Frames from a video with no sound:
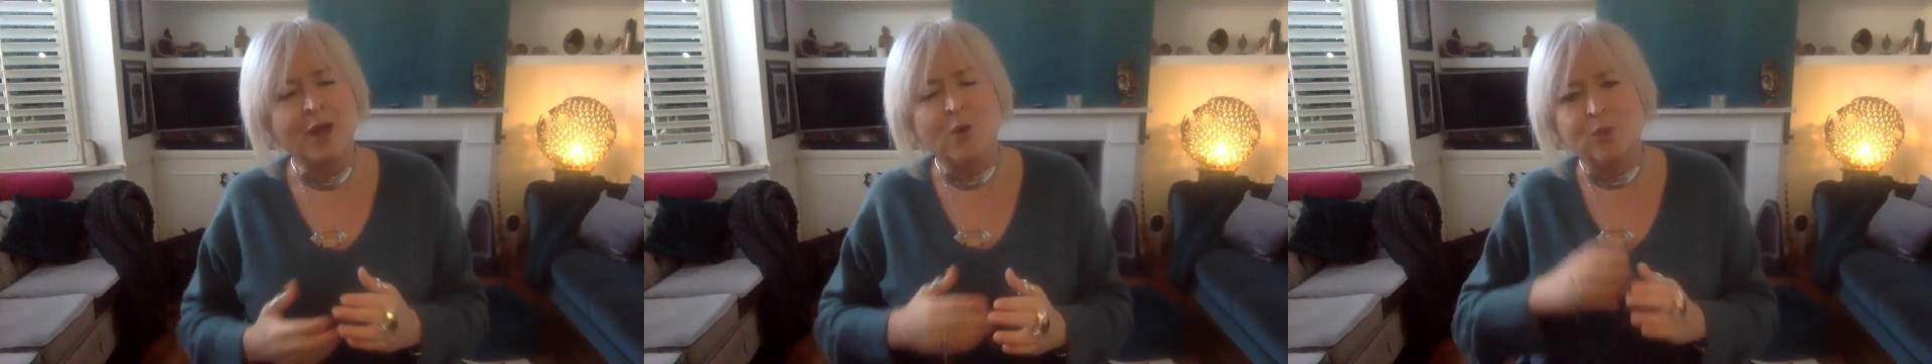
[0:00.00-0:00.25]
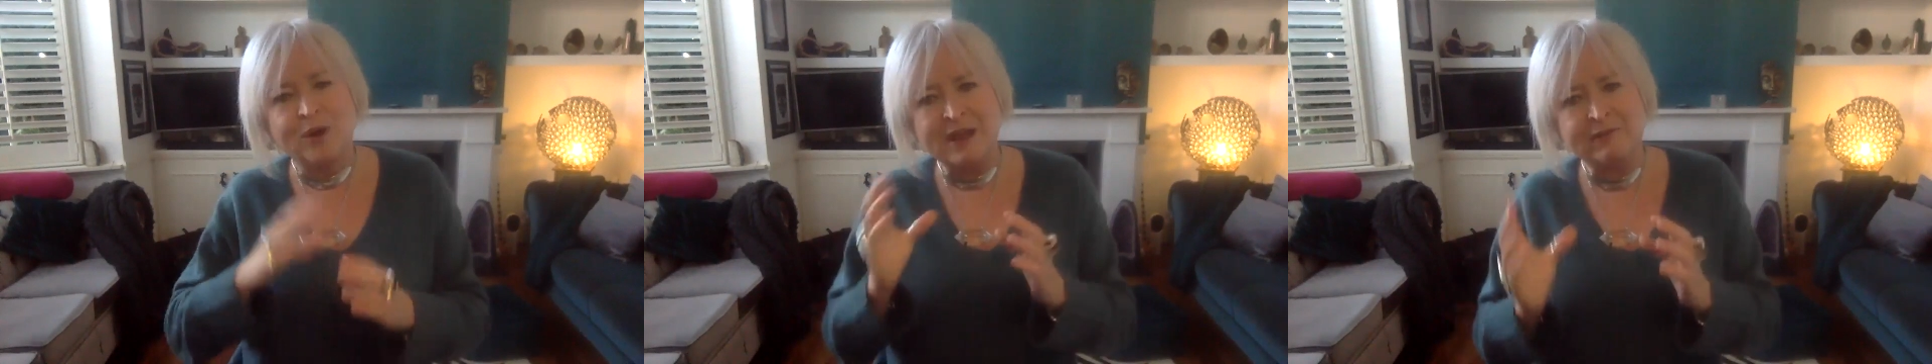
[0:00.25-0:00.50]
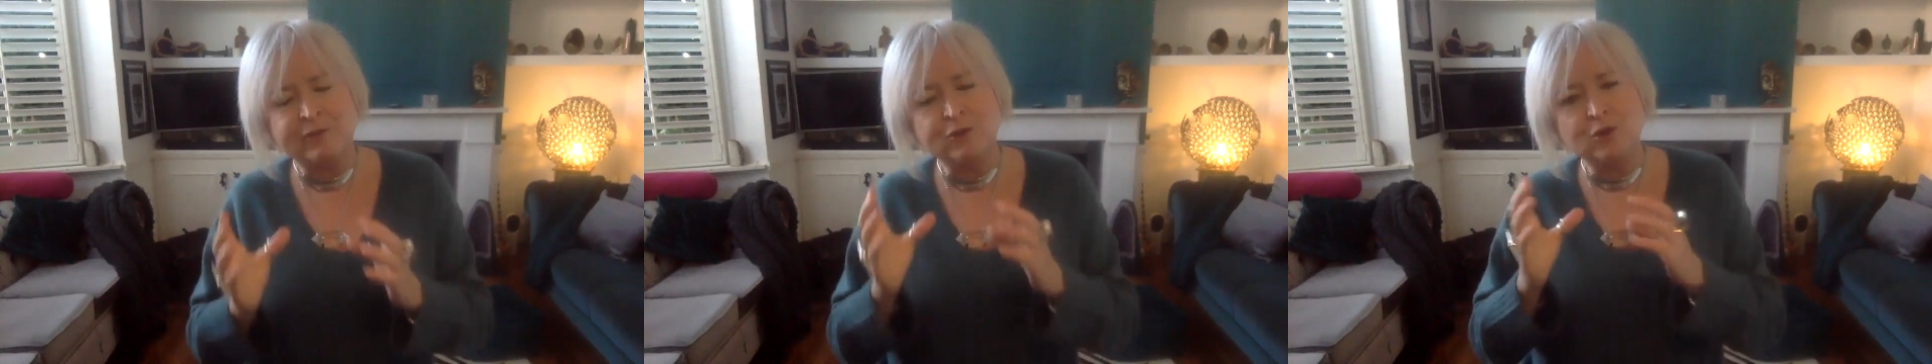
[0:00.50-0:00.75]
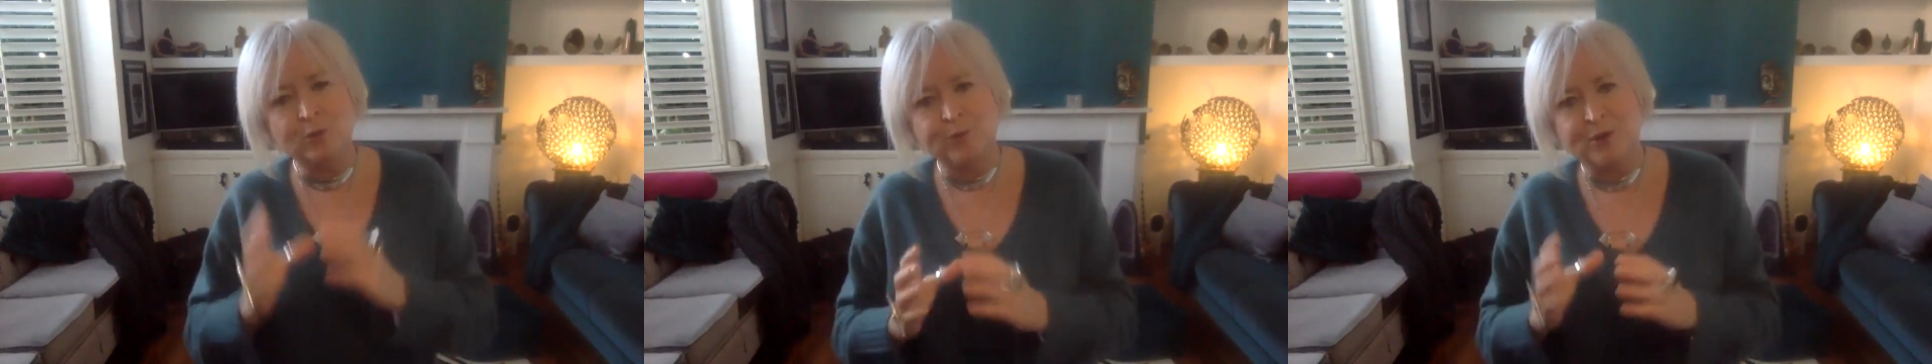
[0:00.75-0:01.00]
Whatever
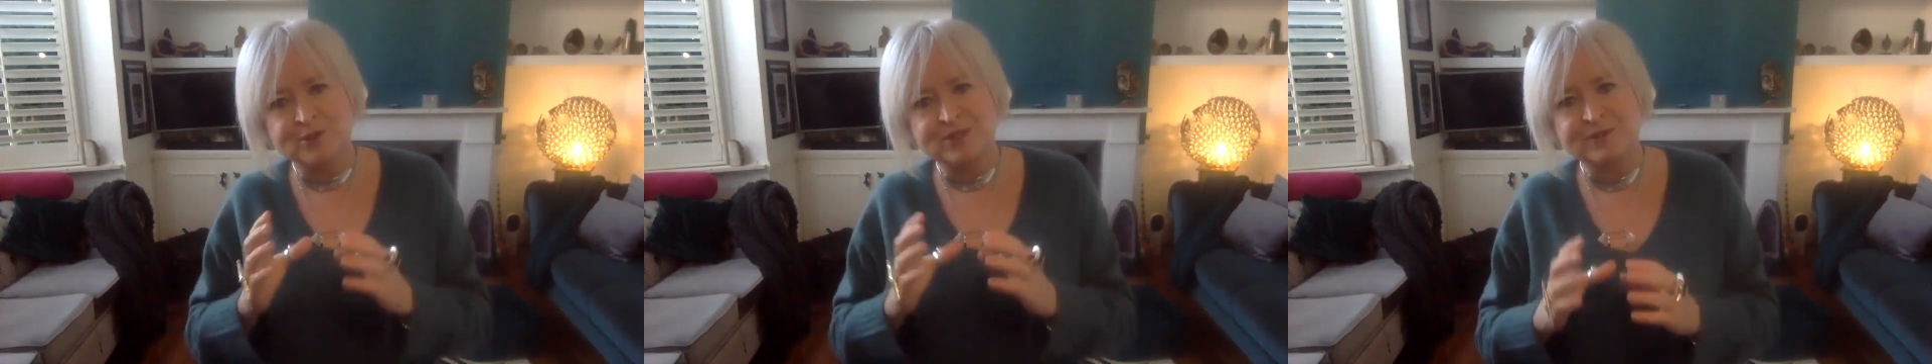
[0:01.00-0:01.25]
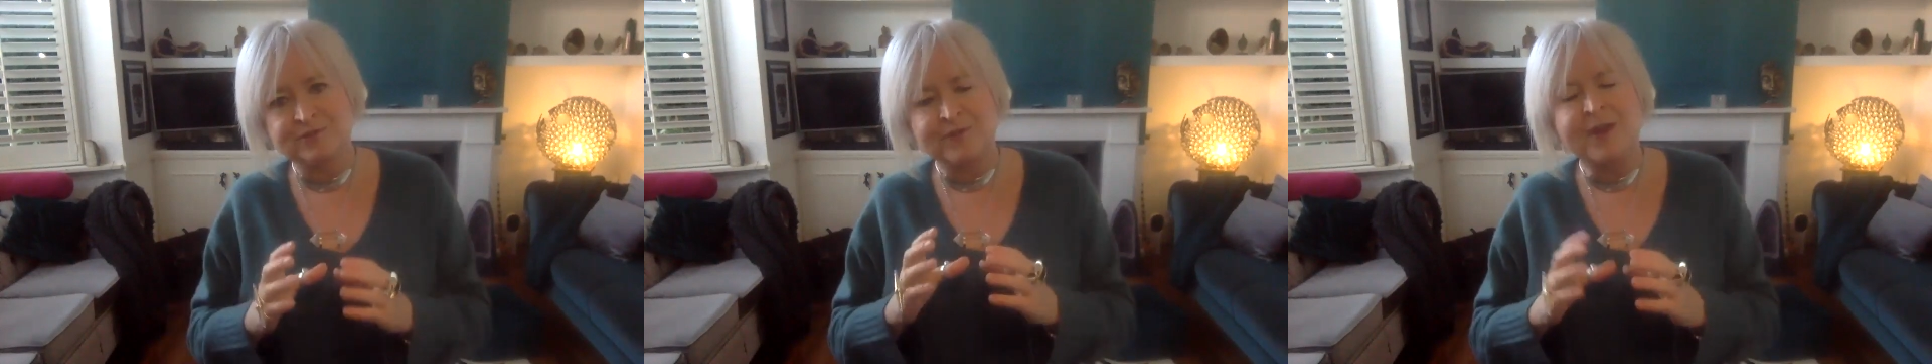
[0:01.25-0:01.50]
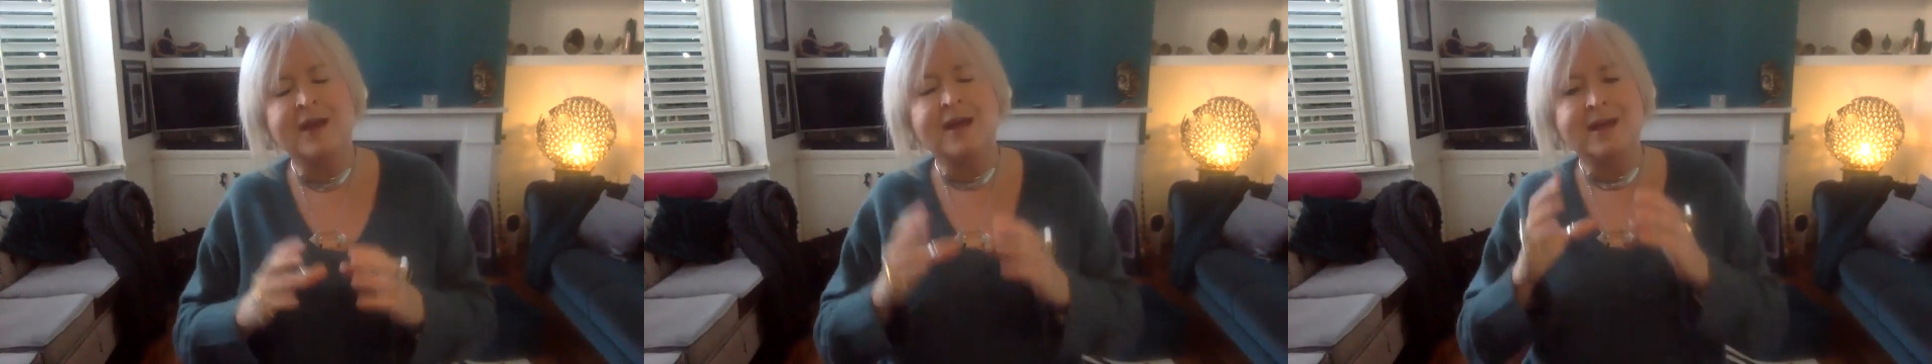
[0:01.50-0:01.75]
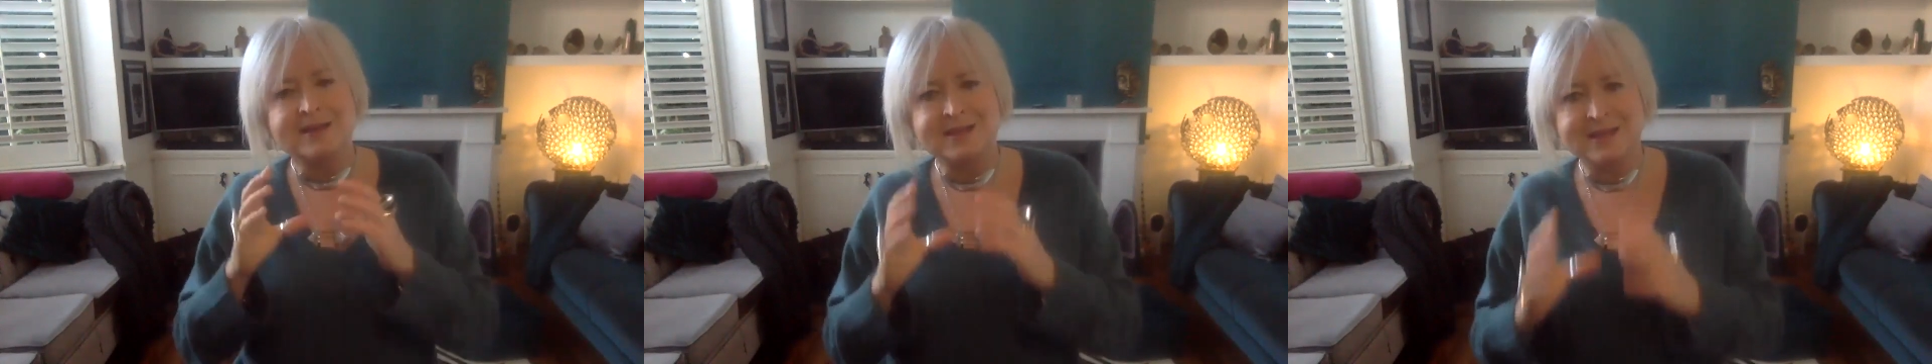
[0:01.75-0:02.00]
your positive
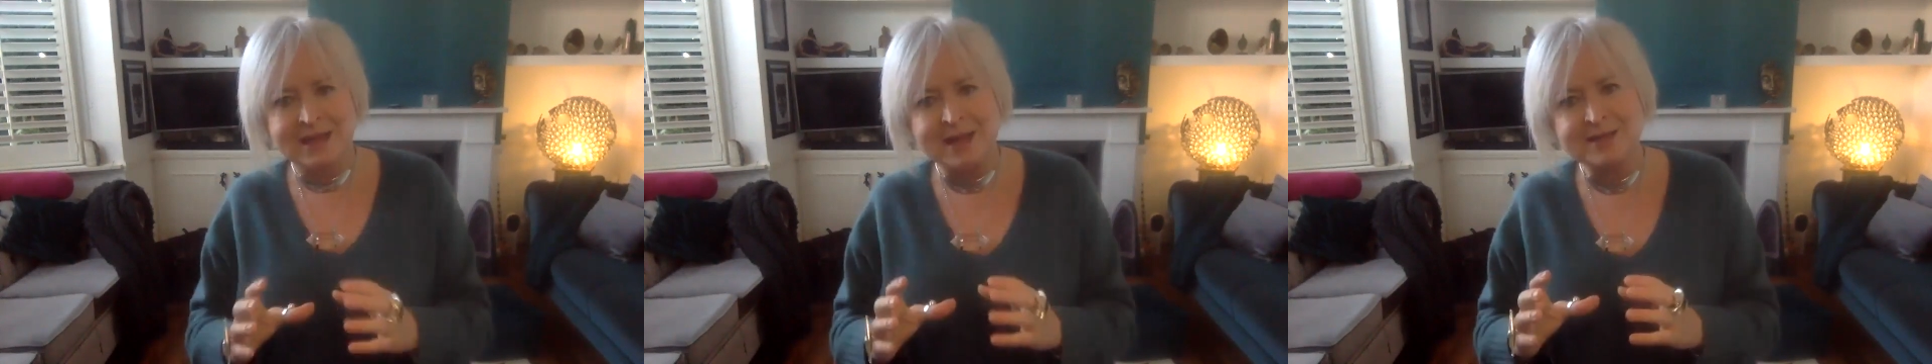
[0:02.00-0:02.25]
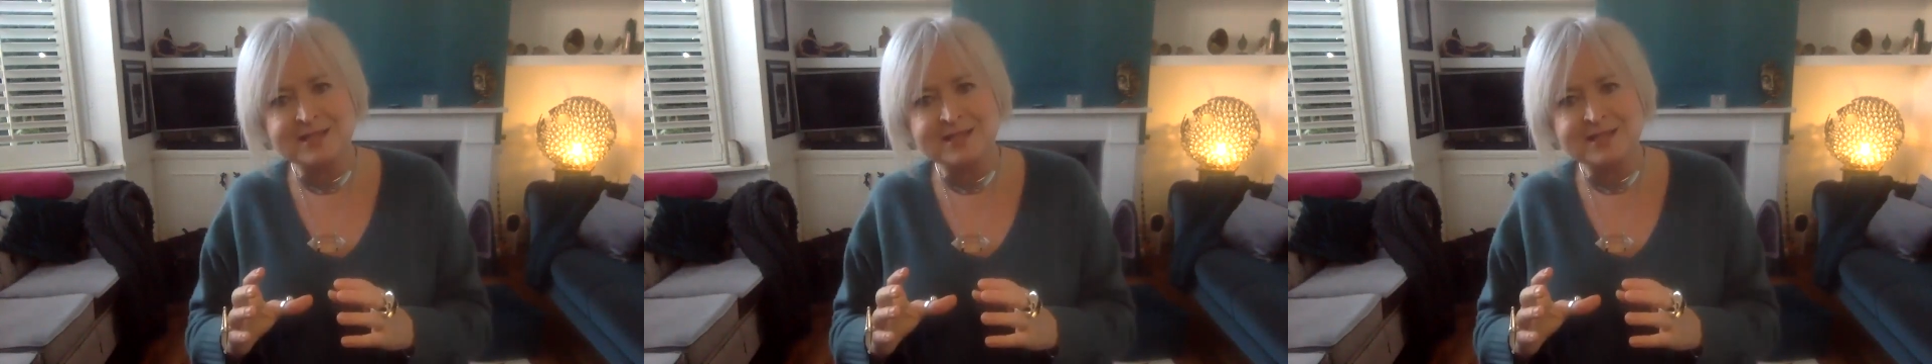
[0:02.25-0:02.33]
uh,